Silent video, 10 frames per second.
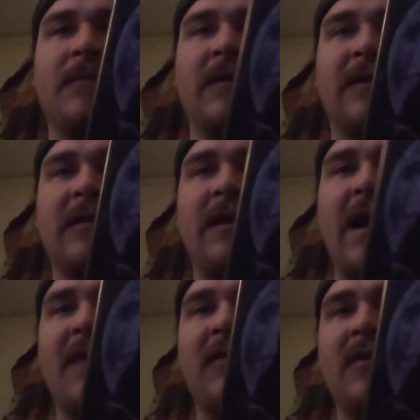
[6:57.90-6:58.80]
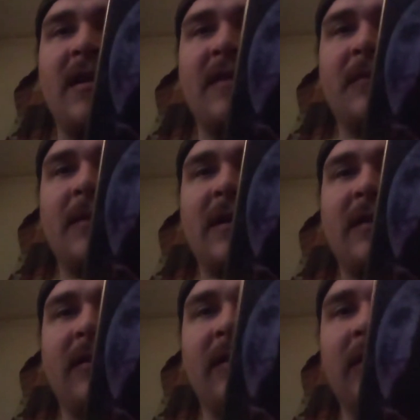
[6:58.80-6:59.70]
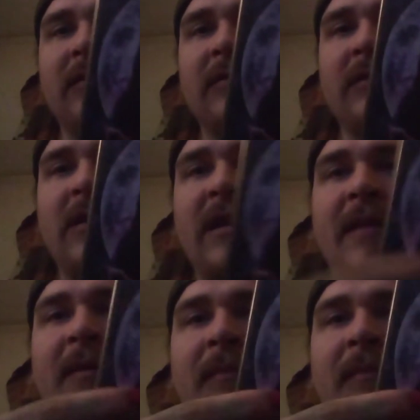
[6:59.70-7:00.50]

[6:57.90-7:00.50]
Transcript: with Catherine Isabelle and Emily